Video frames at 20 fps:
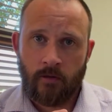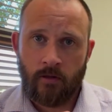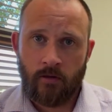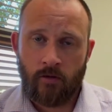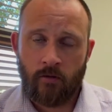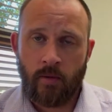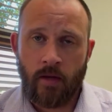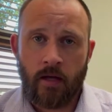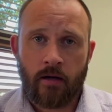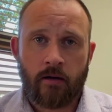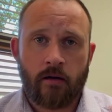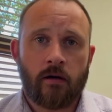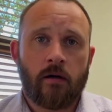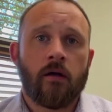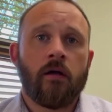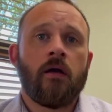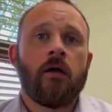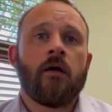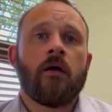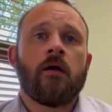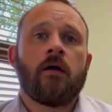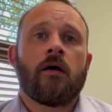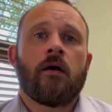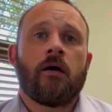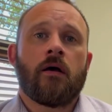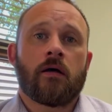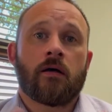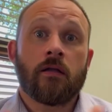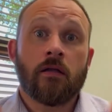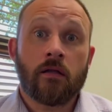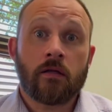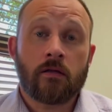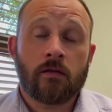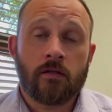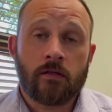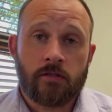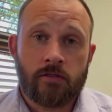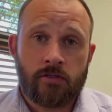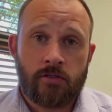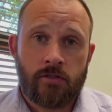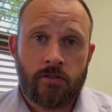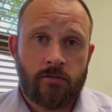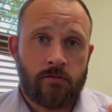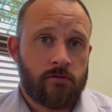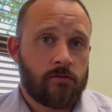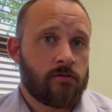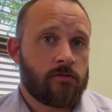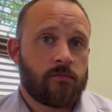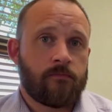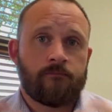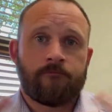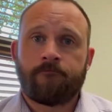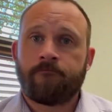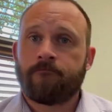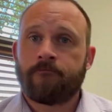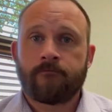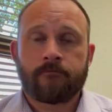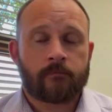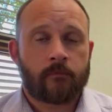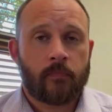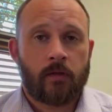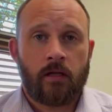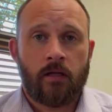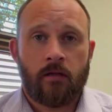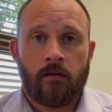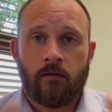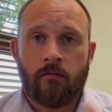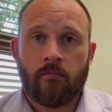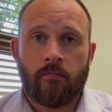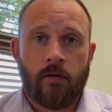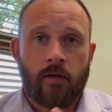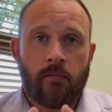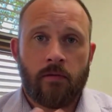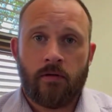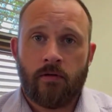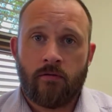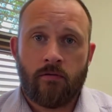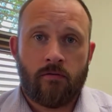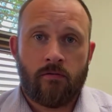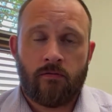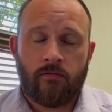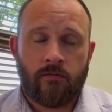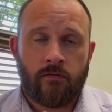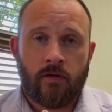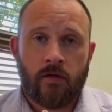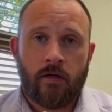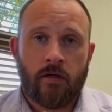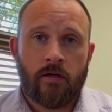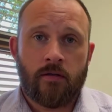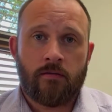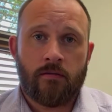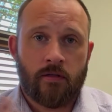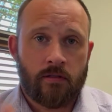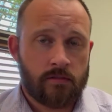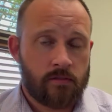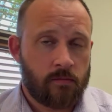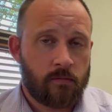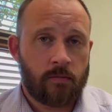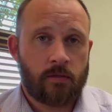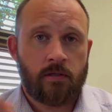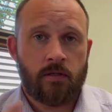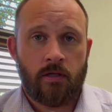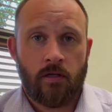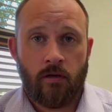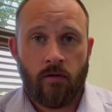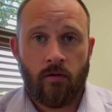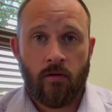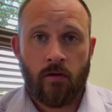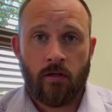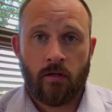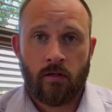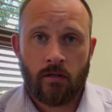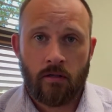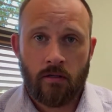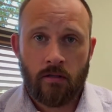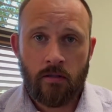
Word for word: you're better. Uh, clinical issues, you know, maybe you've uh, done some continuing